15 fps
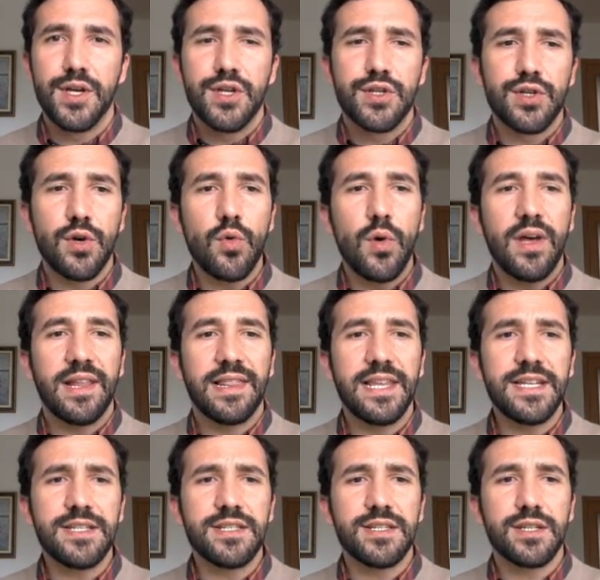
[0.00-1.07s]
so
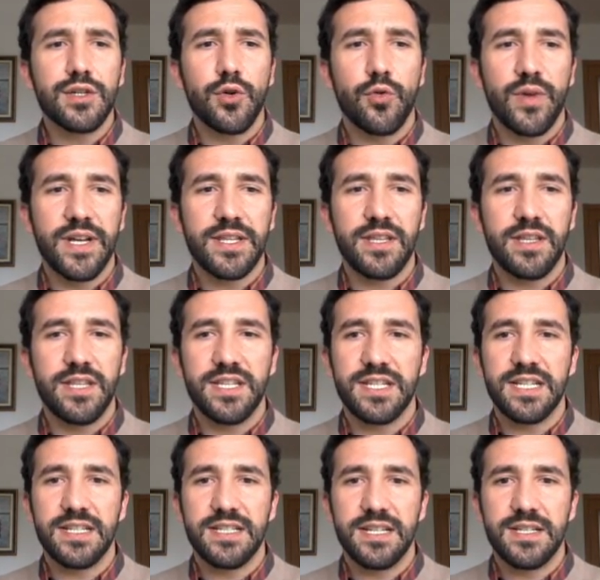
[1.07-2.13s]
let's correct the
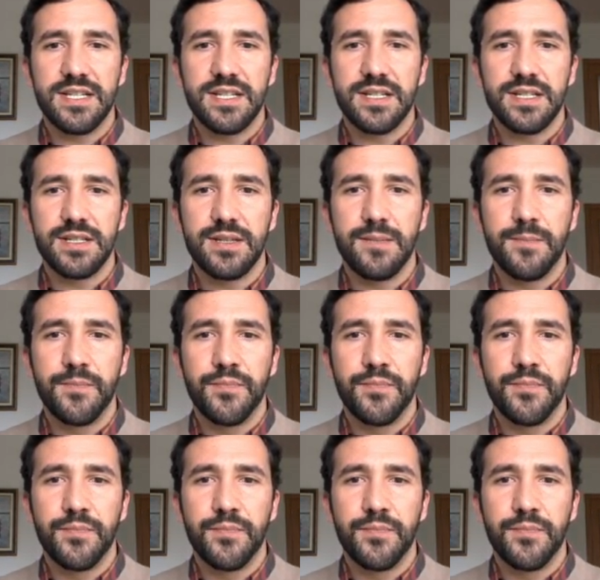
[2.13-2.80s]
sentences.